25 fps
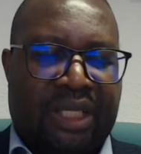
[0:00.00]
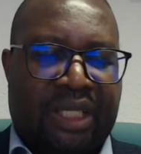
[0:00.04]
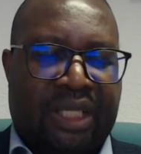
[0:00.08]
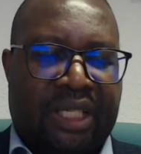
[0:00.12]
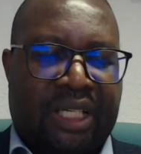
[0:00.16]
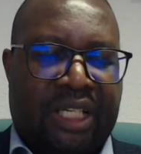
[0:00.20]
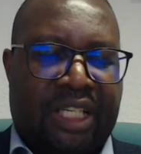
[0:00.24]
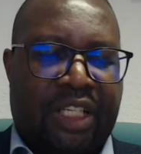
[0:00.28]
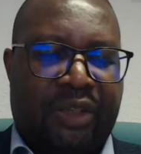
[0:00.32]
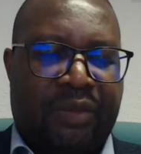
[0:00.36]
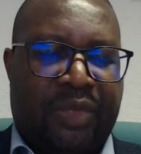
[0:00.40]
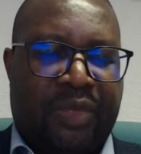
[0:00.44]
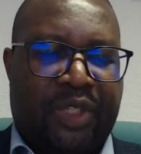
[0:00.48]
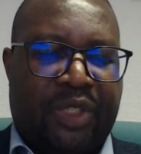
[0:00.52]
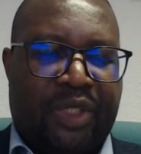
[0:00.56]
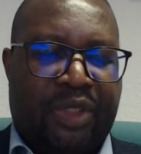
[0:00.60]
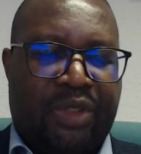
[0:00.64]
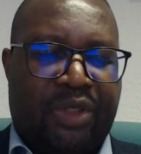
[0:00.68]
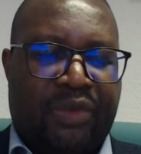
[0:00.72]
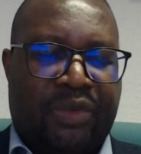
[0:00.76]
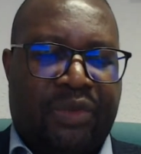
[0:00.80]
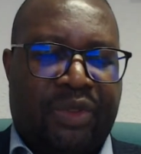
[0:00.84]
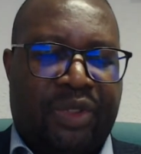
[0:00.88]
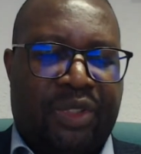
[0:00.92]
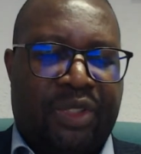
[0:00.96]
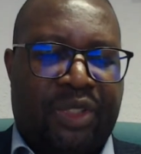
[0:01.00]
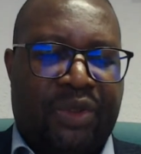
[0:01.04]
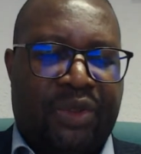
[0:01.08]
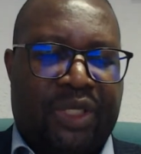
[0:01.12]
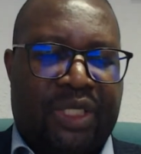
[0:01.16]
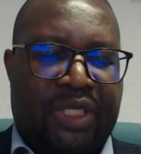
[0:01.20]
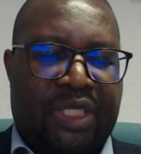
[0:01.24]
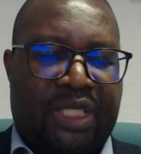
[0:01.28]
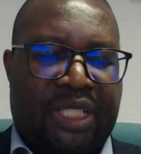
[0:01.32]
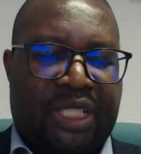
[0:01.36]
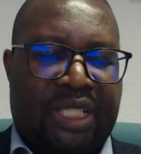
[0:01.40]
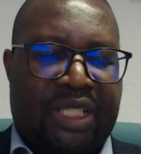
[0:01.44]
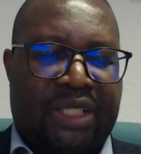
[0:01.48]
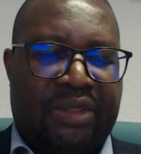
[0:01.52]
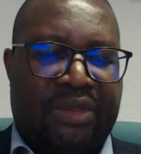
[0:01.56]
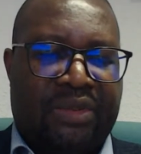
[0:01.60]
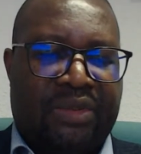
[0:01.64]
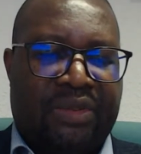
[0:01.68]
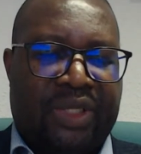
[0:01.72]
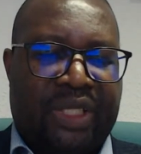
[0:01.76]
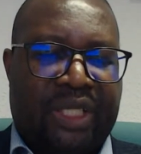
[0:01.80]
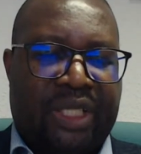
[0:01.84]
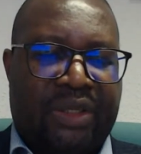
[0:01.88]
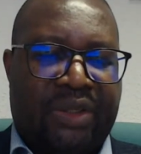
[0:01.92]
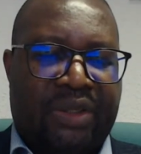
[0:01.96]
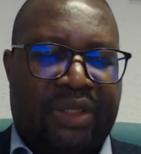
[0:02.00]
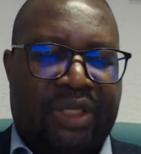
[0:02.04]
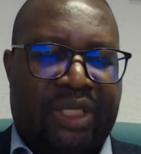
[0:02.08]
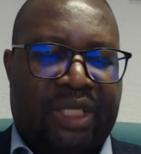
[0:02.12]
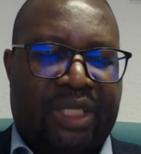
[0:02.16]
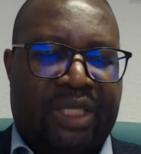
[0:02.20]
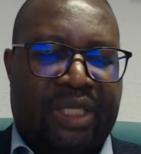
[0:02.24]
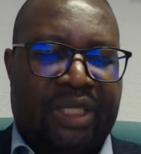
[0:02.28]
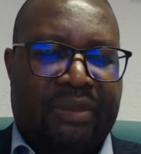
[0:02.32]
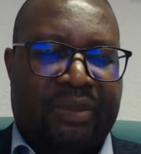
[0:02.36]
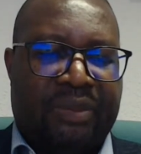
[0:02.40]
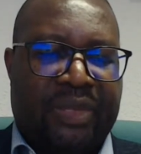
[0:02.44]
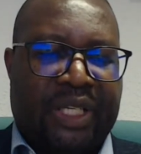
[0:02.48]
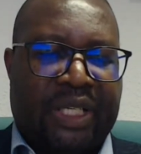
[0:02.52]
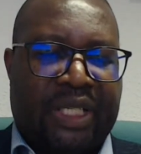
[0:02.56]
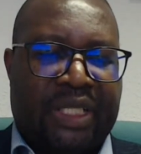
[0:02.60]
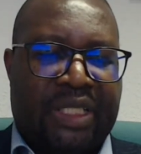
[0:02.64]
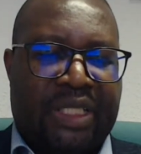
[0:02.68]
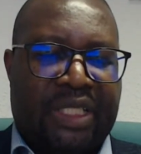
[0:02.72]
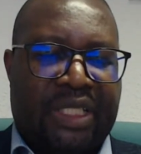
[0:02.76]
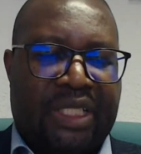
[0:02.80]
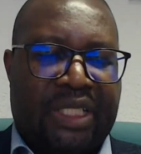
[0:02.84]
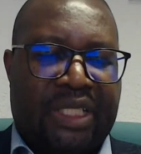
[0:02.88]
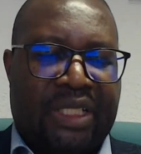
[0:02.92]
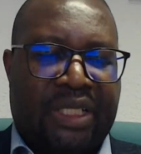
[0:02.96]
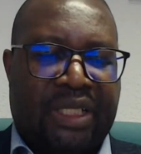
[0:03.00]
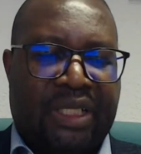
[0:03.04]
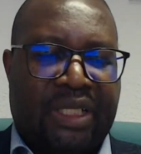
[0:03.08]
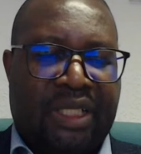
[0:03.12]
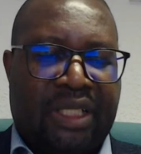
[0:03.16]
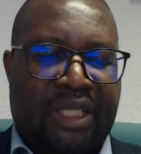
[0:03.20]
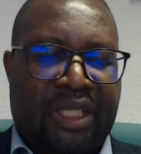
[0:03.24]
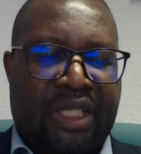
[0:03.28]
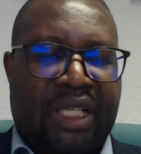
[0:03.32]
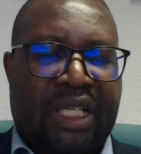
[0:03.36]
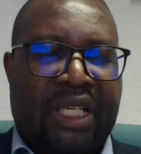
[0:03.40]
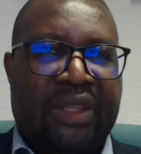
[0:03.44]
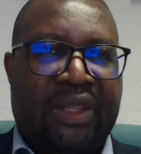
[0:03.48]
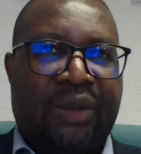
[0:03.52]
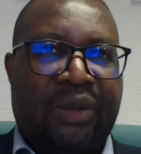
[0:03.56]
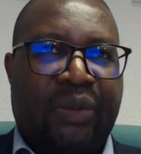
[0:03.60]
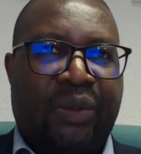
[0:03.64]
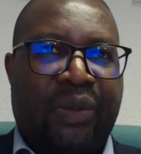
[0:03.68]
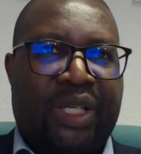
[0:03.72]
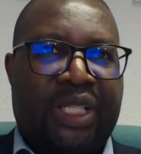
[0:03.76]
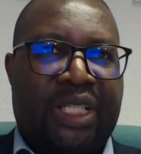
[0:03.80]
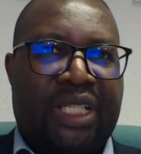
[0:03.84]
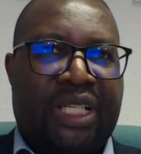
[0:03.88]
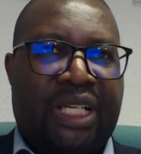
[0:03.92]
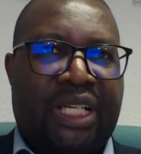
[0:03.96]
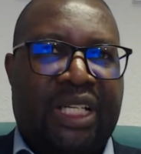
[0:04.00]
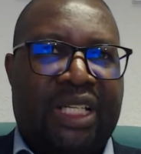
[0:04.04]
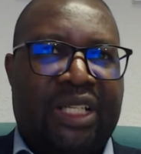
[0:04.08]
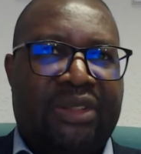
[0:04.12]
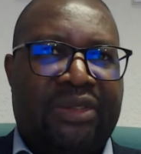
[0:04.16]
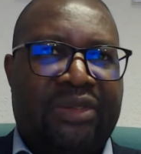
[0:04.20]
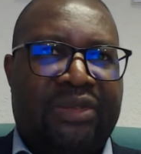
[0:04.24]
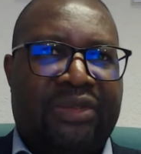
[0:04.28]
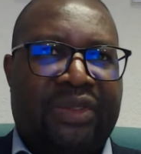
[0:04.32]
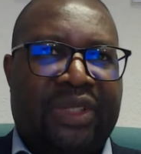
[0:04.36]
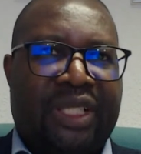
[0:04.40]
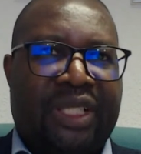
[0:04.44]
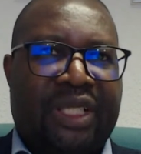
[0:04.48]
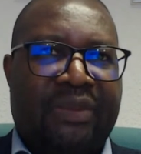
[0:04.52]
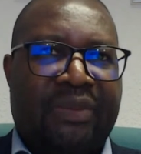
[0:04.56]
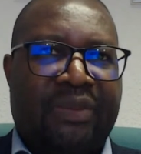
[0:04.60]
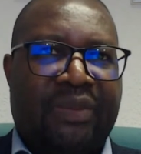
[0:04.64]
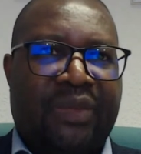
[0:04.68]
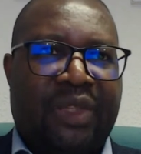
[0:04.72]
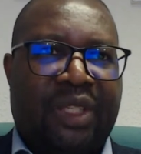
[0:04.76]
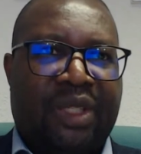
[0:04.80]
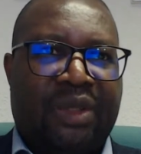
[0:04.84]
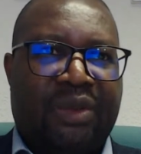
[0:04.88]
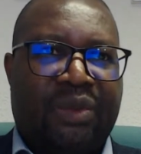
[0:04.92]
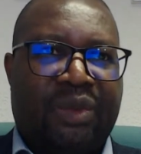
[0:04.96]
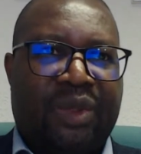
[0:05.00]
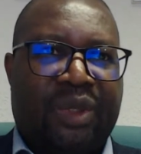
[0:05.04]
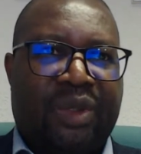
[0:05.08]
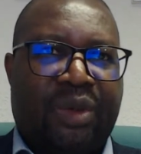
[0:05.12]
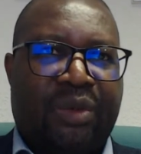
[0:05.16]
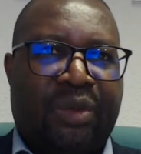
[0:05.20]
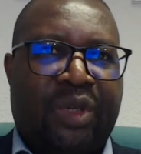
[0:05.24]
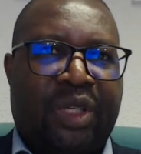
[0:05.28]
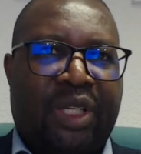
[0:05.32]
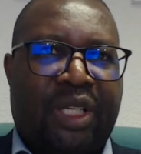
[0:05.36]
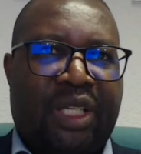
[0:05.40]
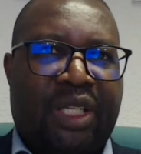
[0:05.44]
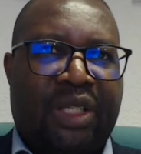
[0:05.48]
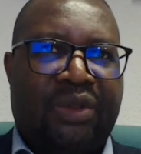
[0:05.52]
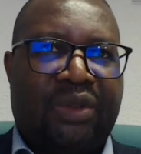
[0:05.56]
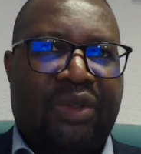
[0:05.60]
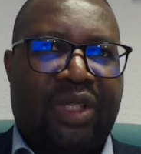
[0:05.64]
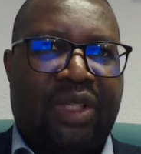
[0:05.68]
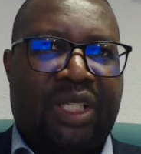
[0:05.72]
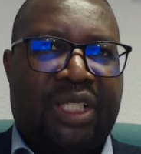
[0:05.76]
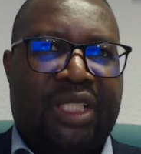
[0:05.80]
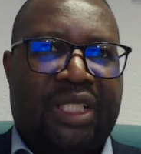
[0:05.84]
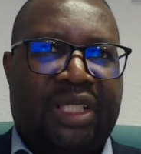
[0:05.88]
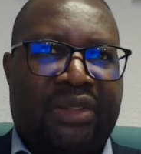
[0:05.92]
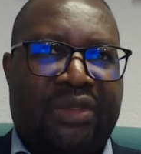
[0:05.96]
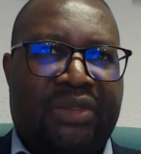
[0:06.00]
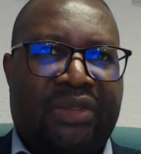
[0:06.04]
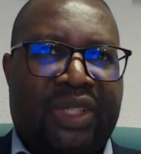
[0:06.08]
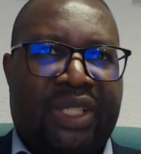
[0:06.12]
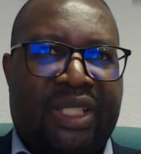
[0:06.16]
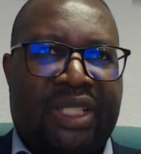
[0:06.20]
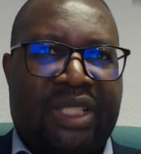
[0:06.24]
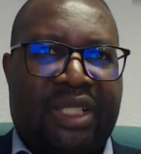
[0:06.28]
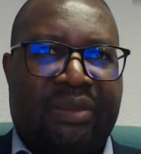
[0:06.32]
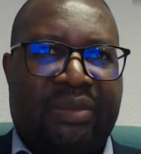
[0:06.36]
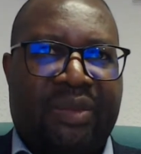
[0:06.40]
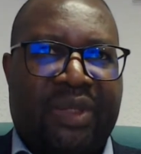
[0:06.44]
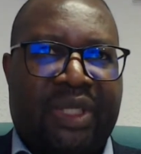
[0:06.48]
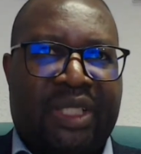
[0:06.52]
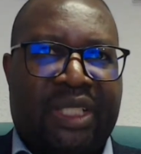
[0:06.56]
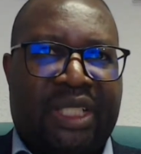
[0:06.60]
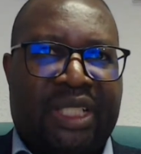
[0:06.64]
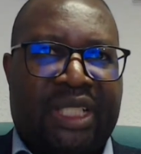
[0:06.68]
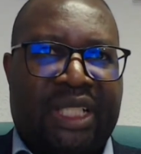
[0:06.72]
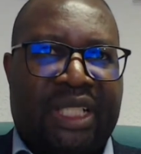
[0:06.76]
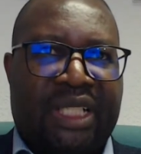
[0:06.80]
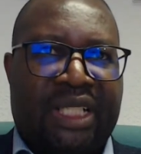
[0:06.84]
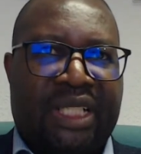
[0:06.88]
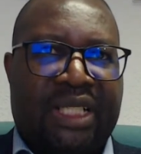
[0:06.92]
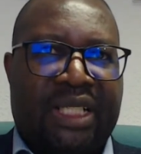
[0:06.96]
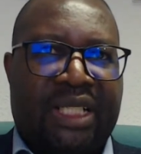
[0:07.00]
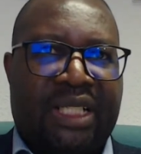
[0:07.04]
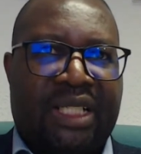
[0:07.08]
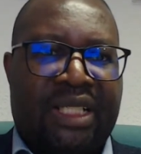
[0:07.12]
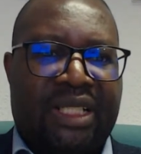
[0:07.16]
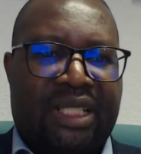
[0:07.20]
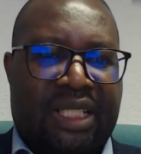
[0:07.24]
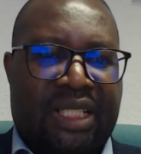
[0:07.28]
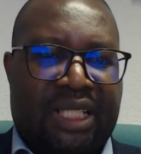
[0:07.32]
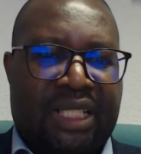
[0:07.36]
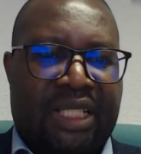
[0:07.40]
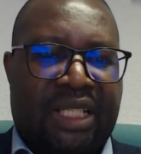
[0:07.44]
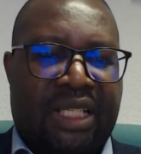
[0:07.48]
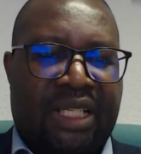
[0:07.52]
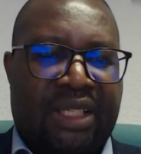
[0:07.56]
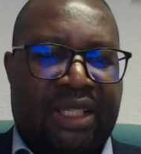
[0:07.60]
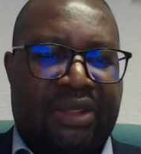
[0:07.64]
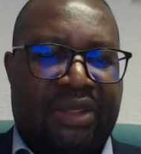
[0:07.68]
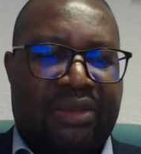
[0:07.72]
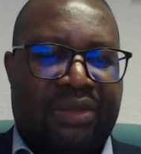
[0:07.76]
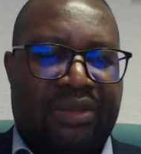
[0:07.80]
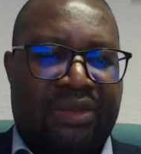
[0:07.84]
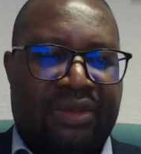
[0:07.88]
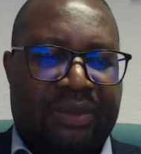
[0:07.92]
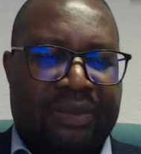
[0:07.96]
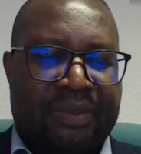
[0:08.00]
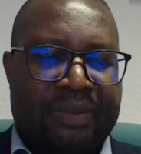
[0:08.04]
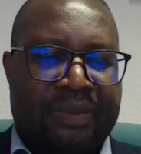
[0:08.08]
Any period of continuous leave held in the past. The word leave, we commonly call it a visa, but technically it's a leave.